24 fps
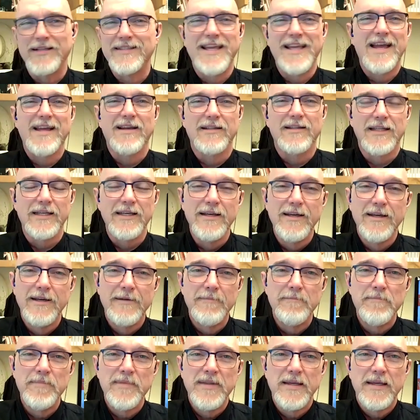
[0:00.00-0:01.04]
Right, exactly.
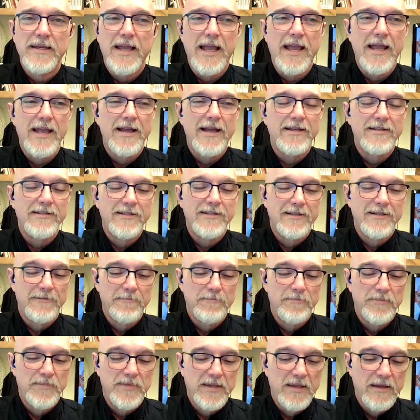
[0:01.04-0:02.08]
And
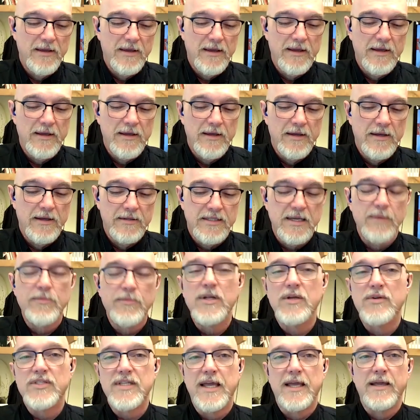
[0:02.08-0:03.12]

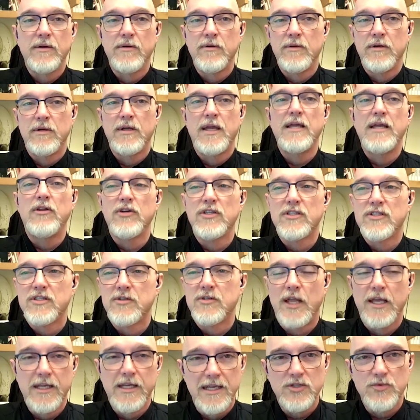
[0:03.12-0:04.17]
somebody was saying, he
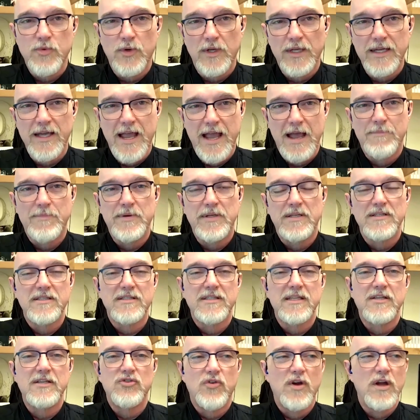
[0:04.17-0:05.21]
looks like he's really happy to
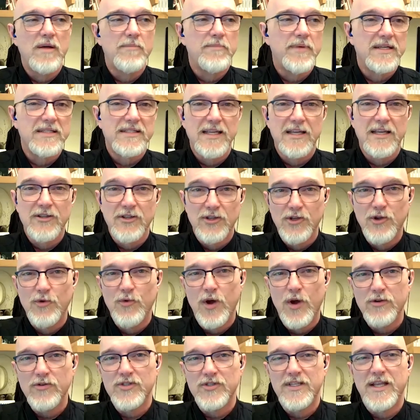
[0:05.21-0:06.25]
see Trump. I said,
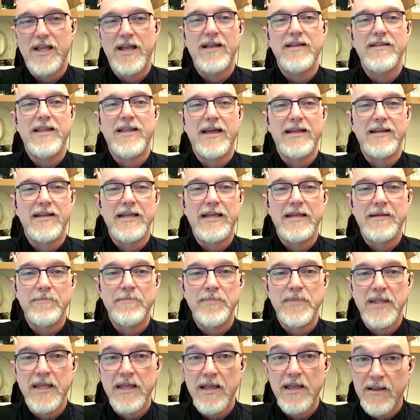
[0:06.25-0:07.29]
you understand that
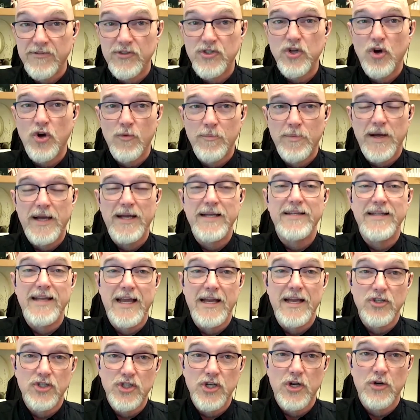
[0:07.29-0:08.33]
if Joe
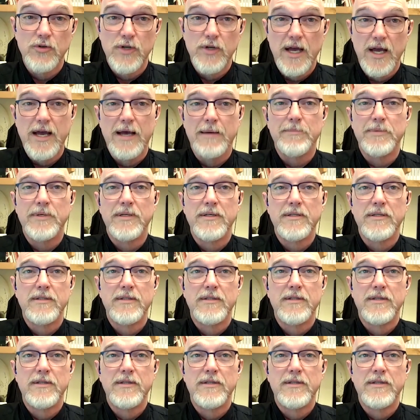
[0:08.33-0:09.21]
Biden had showed up,